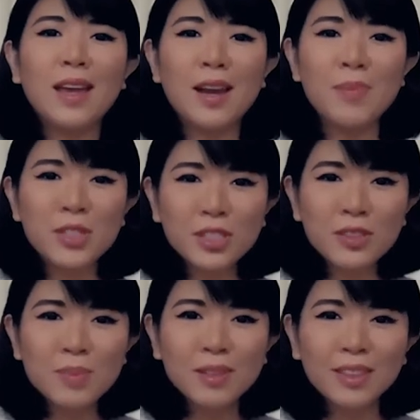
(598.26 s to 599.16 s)
and I'm a
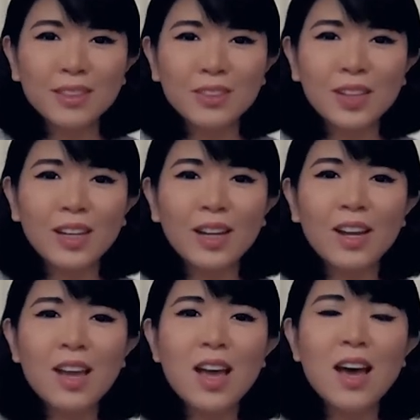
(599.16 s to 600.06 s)
children's book illustrator.
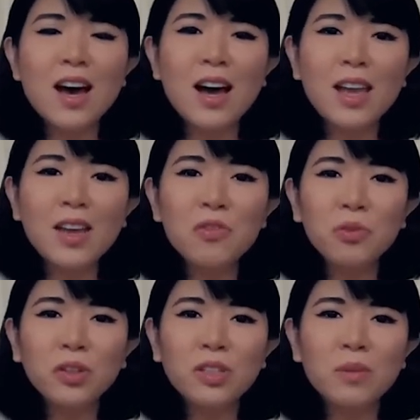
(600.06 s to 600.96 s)
I have
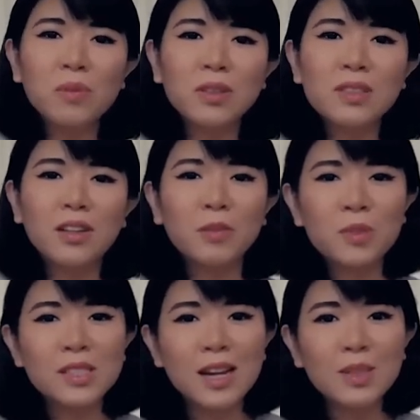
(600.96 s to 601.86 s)
worked on books called
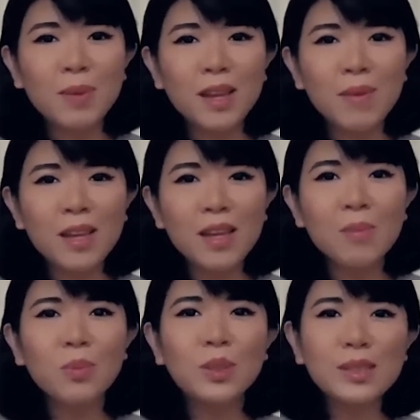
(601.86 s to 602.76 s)
Mustache Baby,
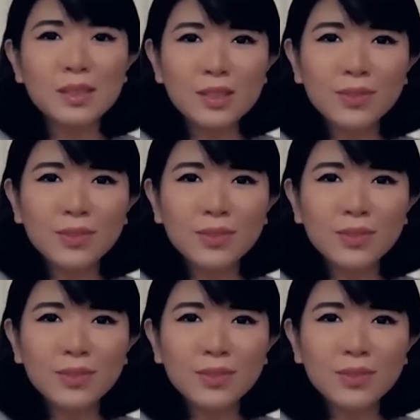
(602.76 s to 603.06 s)
Princesses